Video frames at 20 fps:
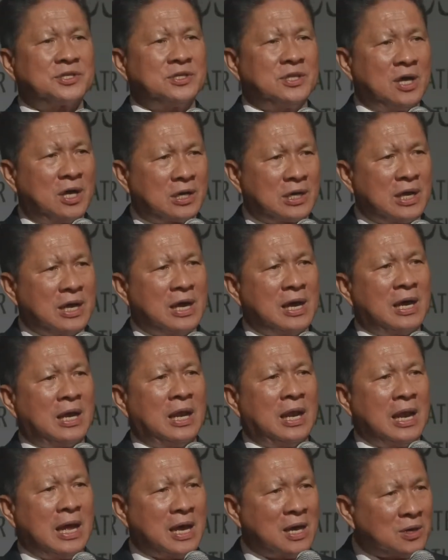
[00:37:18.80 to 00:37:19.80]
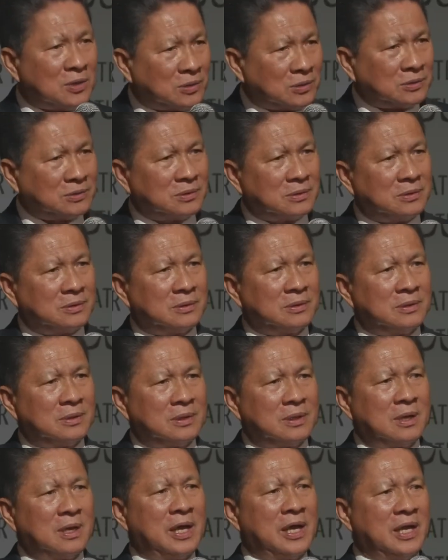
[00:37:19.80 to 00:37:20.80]
not allow
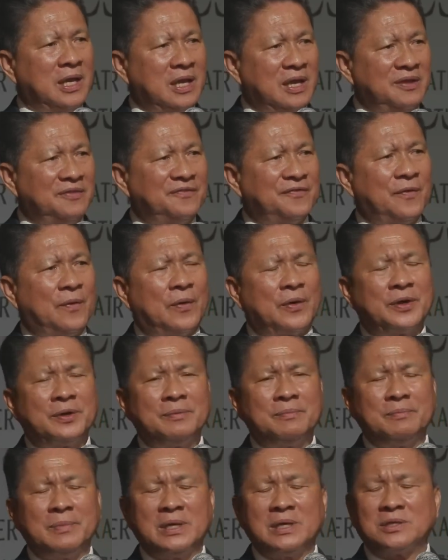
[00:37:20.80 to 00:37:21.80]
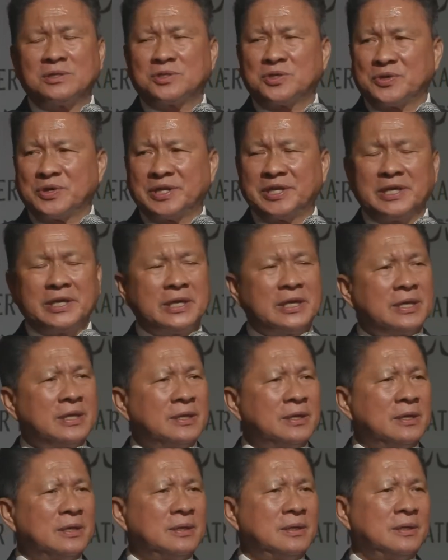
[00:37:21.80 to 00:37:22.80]
any foreign military
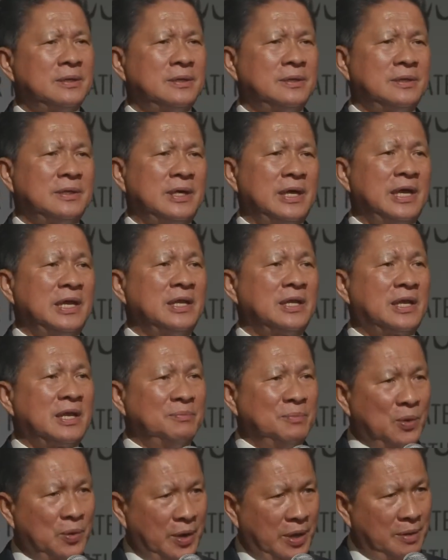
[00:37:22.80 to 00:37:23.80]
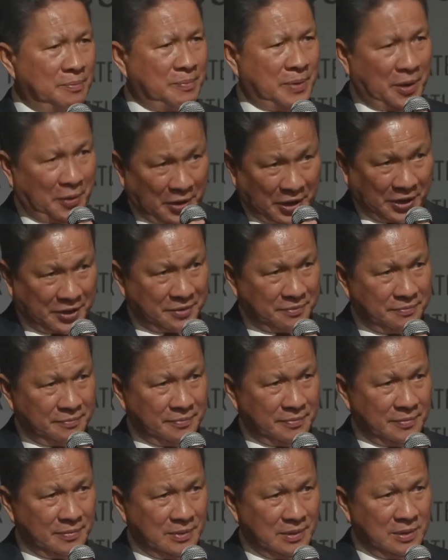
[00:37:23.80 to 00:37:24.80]
in Cambodia, period.
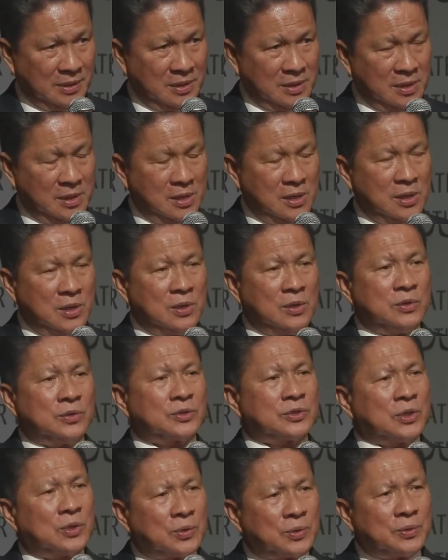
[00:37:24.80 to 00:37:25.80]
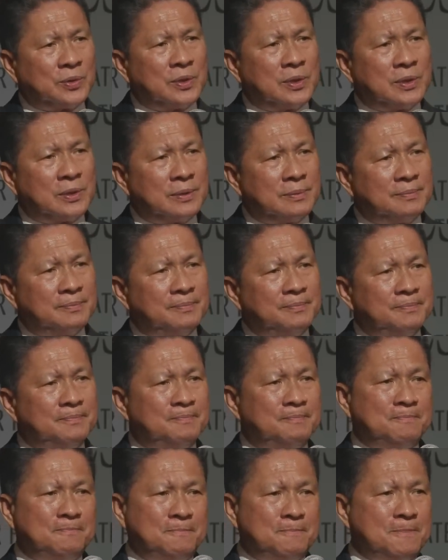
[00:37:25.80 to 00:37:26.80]
So
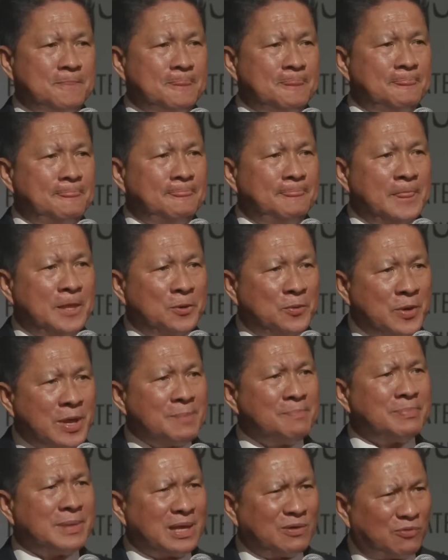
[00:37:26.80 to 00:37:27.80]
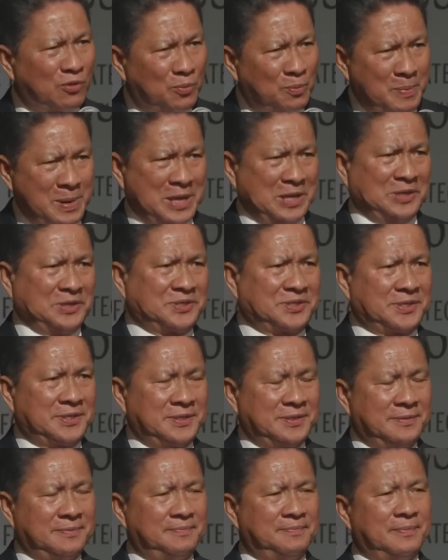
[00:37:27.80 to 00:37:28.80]
the Ream naval
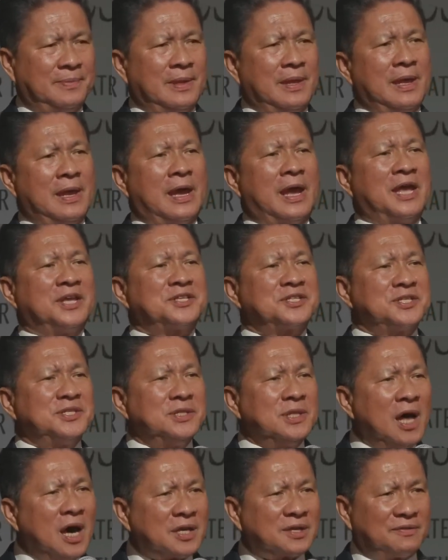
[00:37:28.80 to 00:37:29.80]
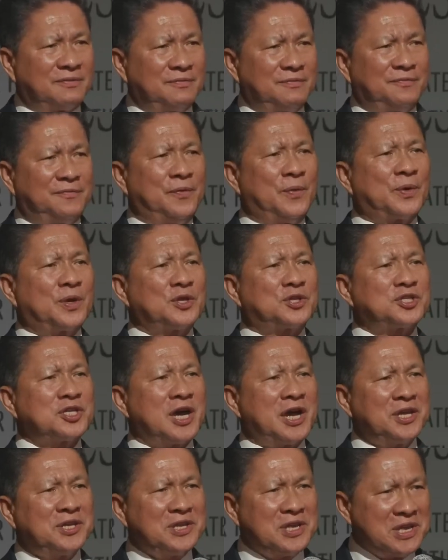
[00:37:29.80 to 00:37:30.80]
base is not for the
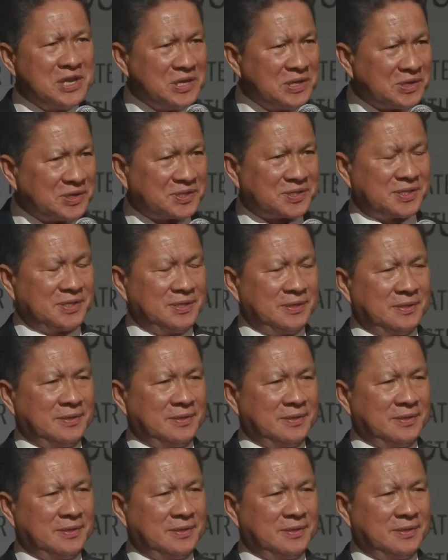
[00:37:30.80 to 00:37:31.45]
Chinese.